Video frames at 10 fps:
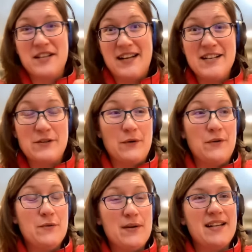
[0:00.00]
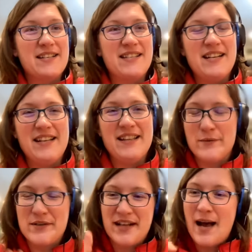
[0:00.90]
high school, you would get a CD that
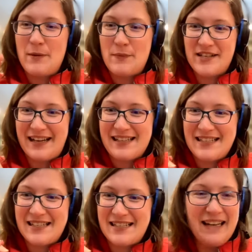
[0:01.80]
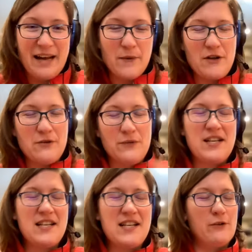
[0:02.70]
was copy protected, and what you
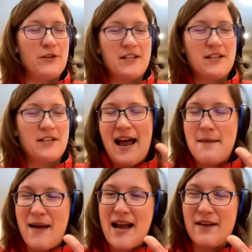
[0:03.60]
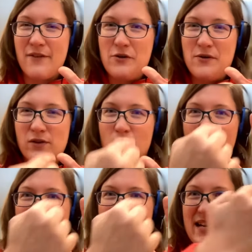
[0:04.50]
did is if you looked at the flat back of it, you'd have a
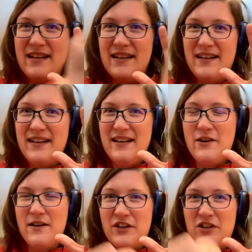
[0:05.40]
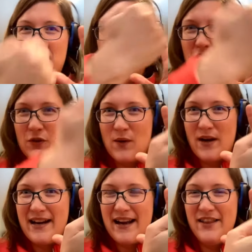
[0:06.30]
ring, you'd have an
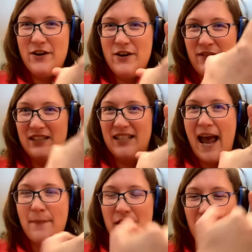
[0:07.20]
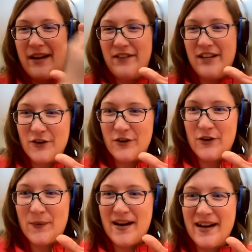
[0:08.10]
external ring, and then you'd have a little gap, and then you'd have the
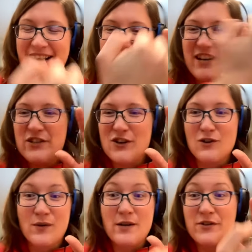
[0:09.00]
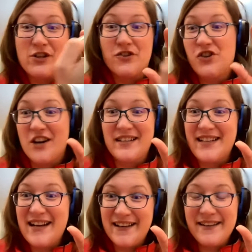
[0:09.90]
internal ring. And the external ring was just
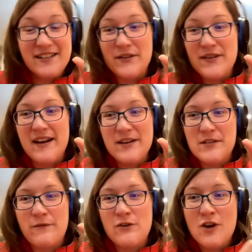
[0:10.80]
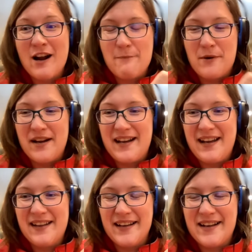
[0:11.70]
junk data. So the idea was if you tried to put
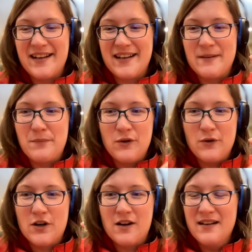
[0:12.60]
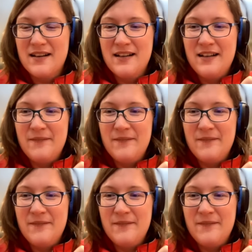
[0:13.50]
it in like a computer